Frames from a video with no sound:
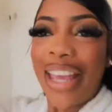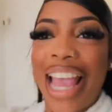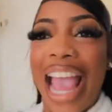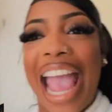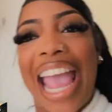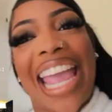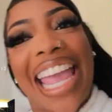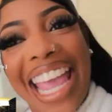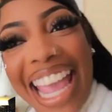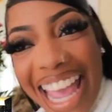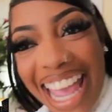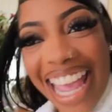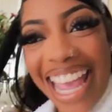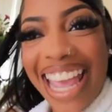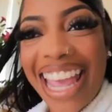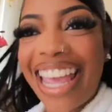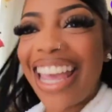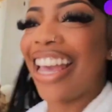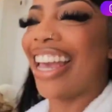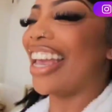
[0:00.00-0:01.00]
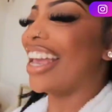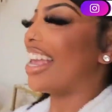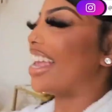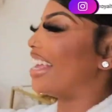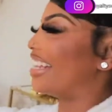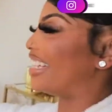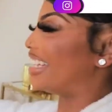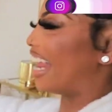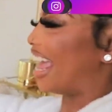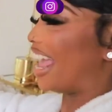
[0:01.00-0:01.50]
V A E. Uh-huh.
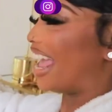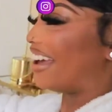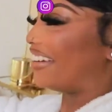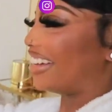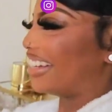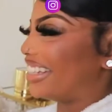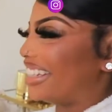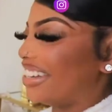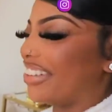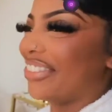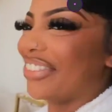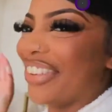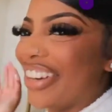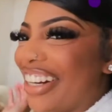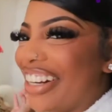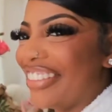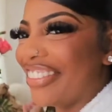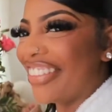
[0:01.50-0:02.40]
I had these little pretty